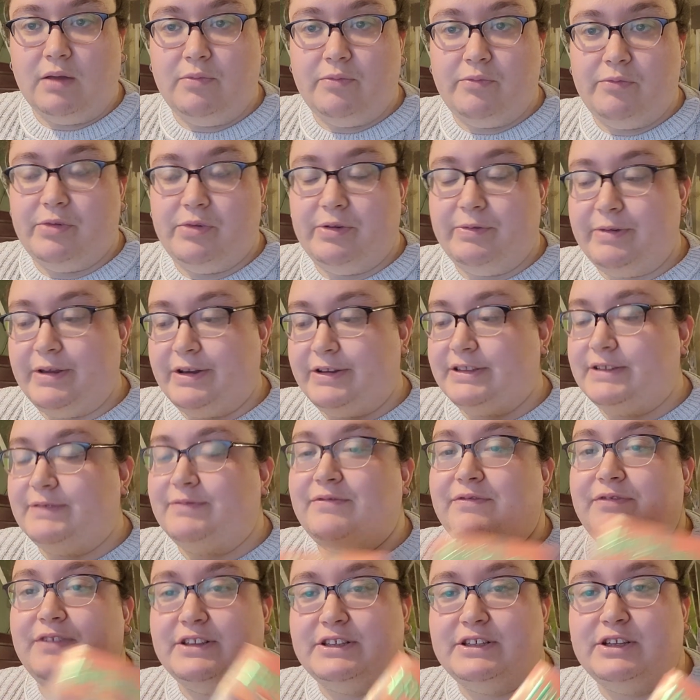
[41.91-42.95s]
We read some
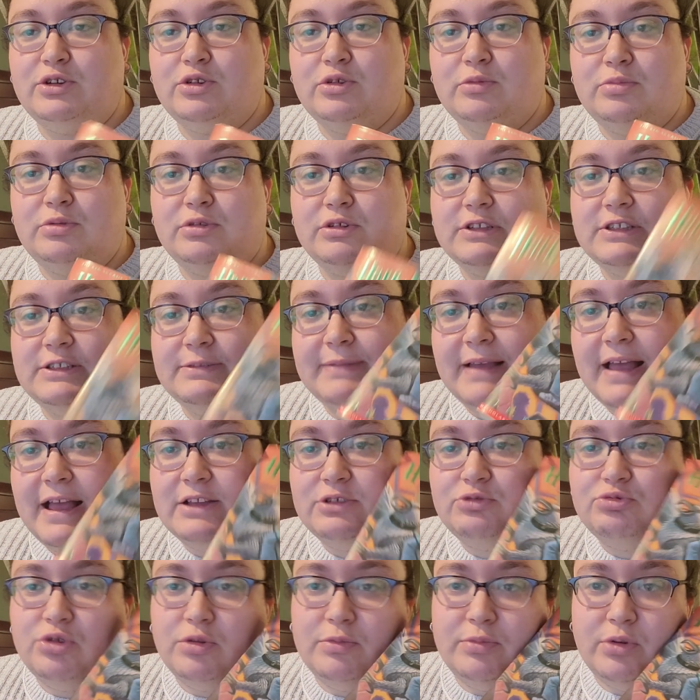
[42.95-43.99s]
physical books, some
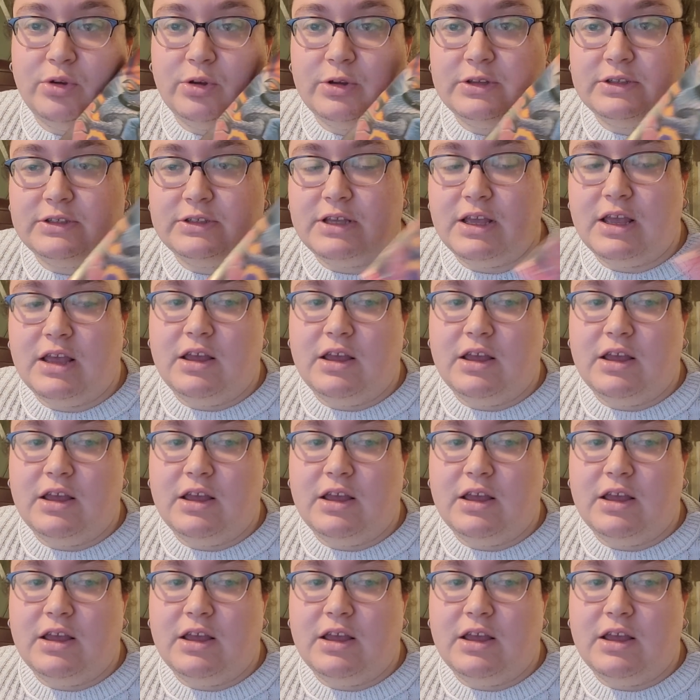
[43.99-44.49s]
actual books.